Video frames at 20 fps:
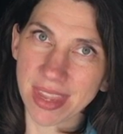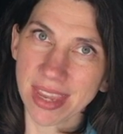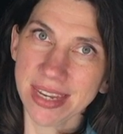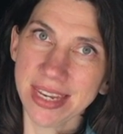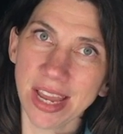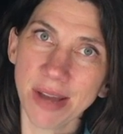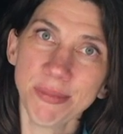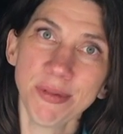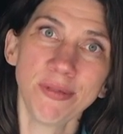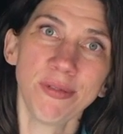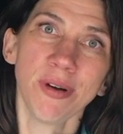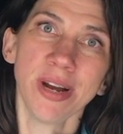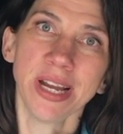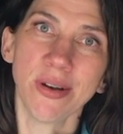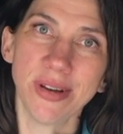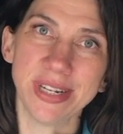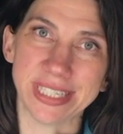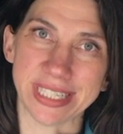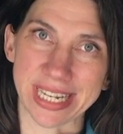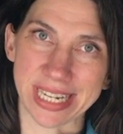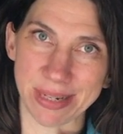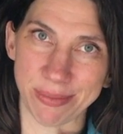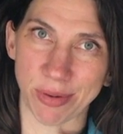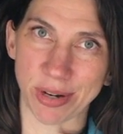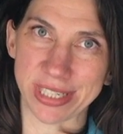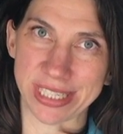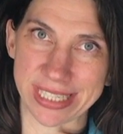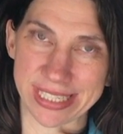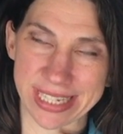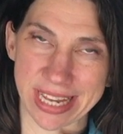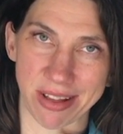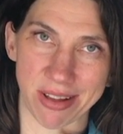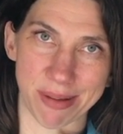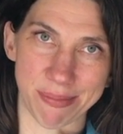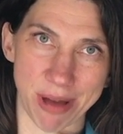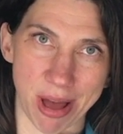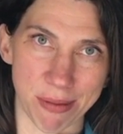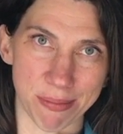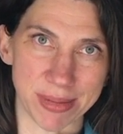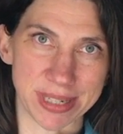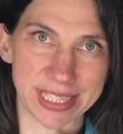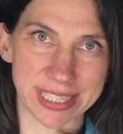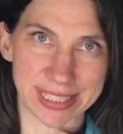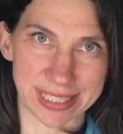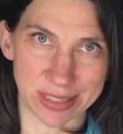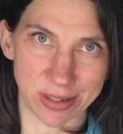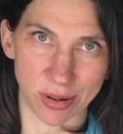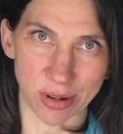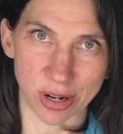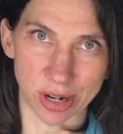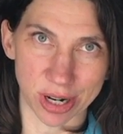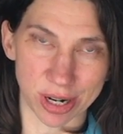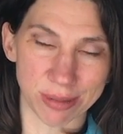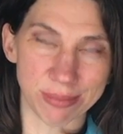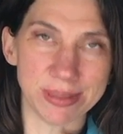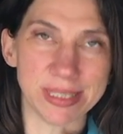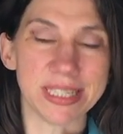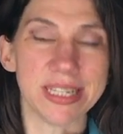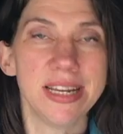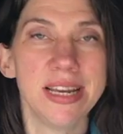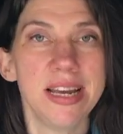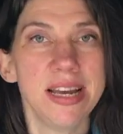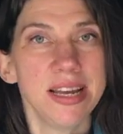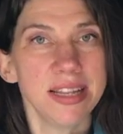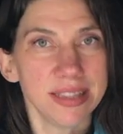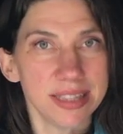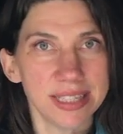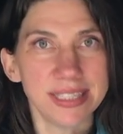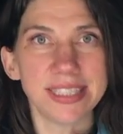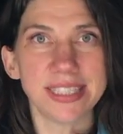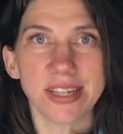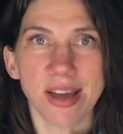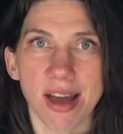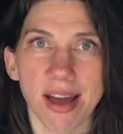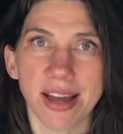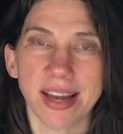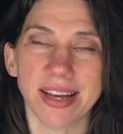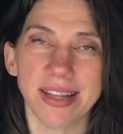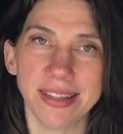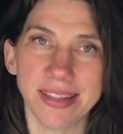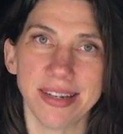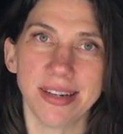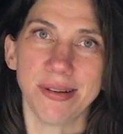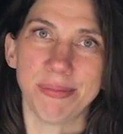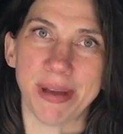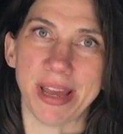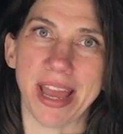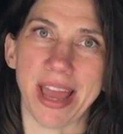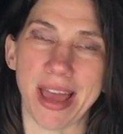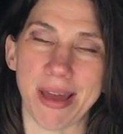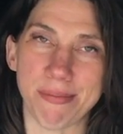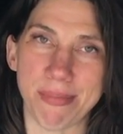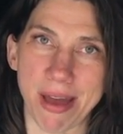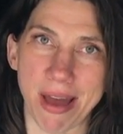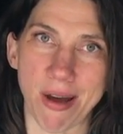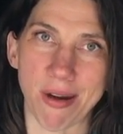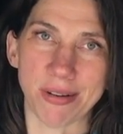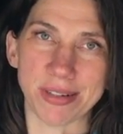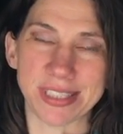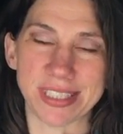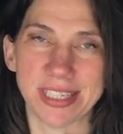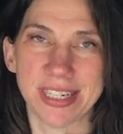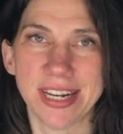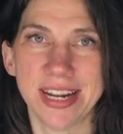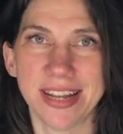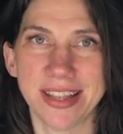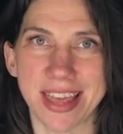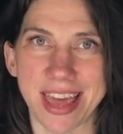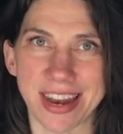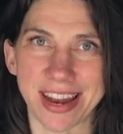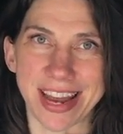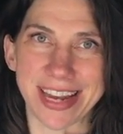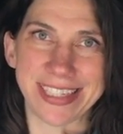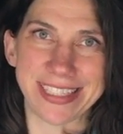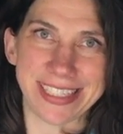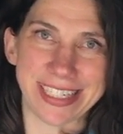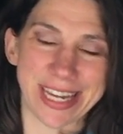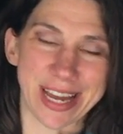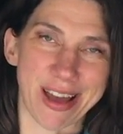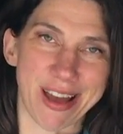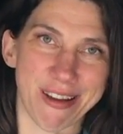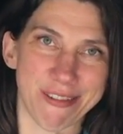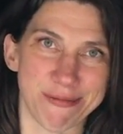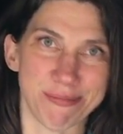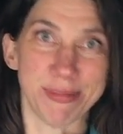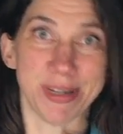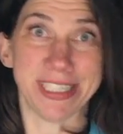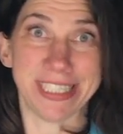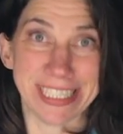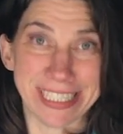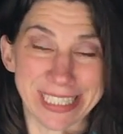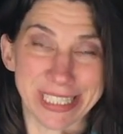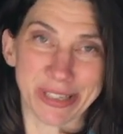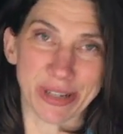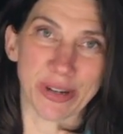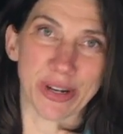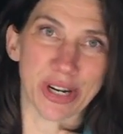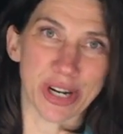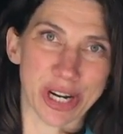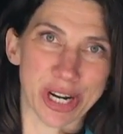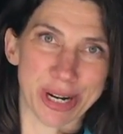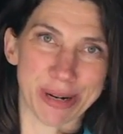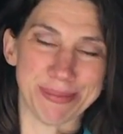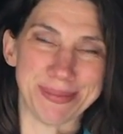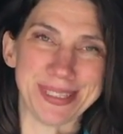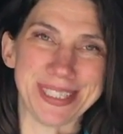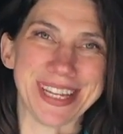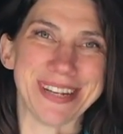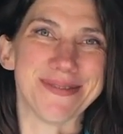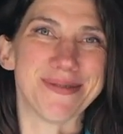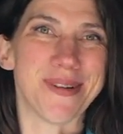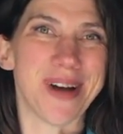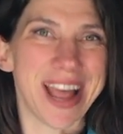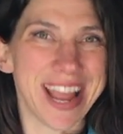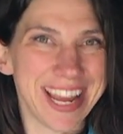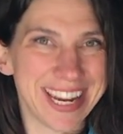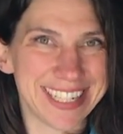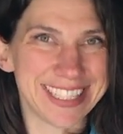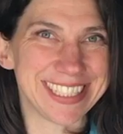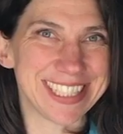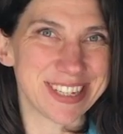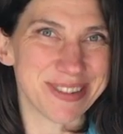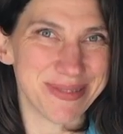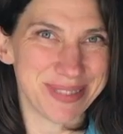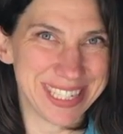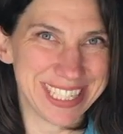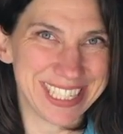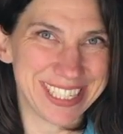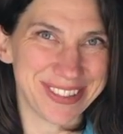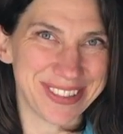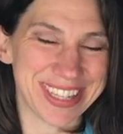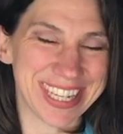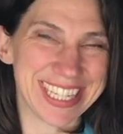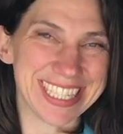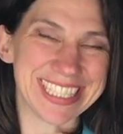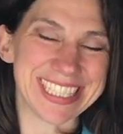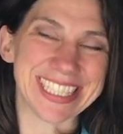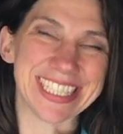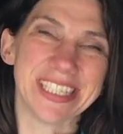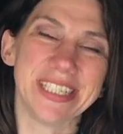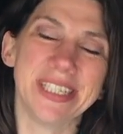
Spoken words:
Now, before I go into any more detail about medicinal herbs, let's talk a little bit about that idea of medicinal herbs and why it is that we do this.